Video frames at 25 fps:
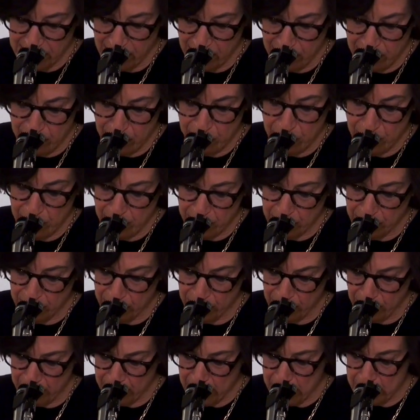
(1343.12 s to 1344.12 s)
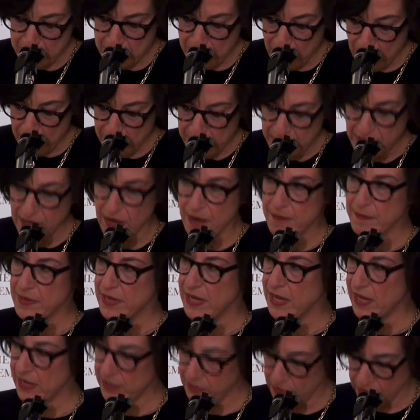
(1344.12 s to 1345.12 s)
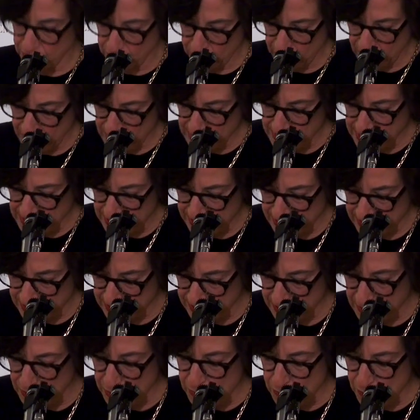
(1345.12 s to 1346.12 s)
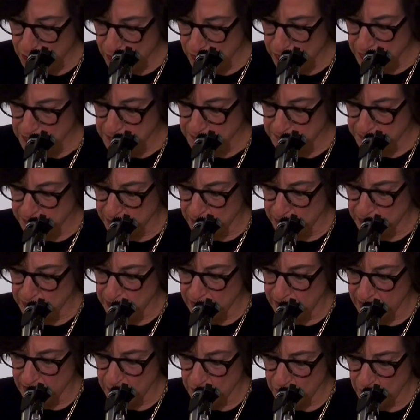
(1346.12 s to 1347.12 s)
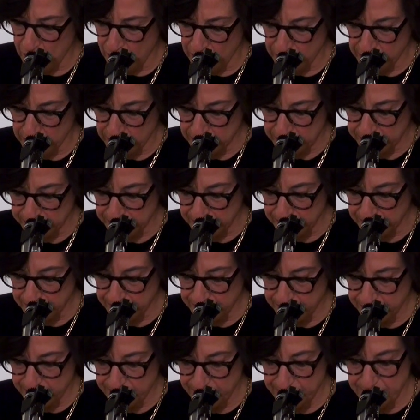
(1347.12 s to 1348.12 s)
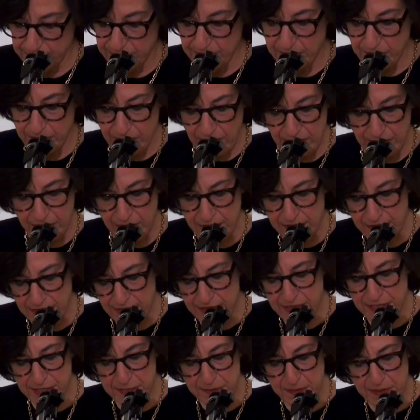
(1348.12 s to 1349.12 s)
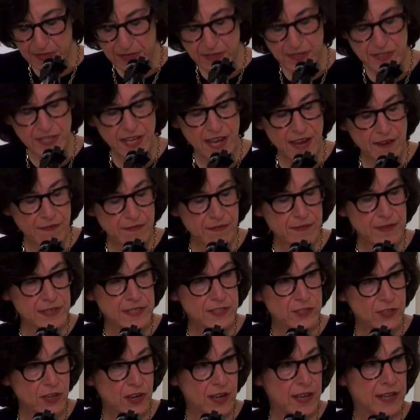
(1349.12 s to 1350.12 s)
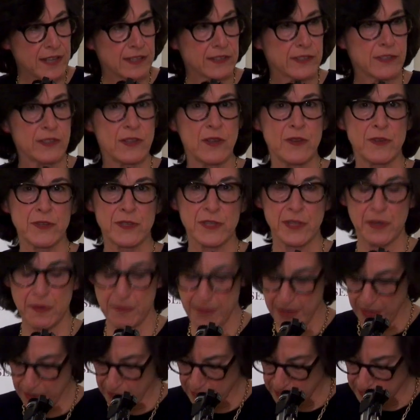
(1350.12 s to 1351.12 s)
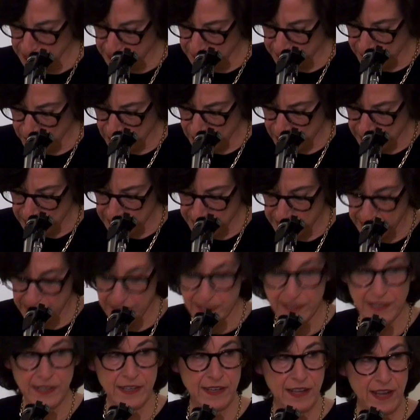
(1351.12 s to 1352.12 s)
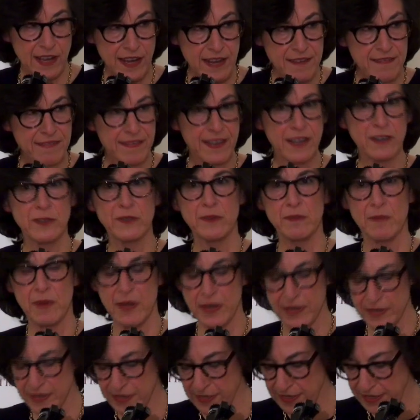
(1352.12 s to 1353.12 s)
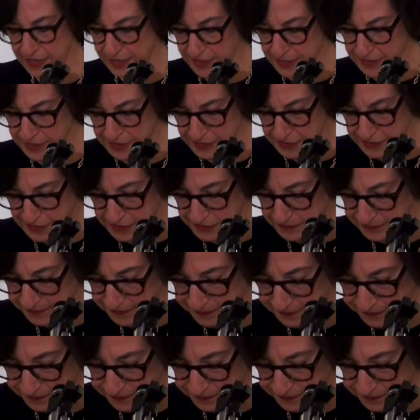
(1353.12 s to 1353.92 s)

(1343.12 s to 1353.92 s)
tell you that from the moment I began to translate, the words flowed like water. And I think it's because every child knows their parents' voice, and I found mine in his.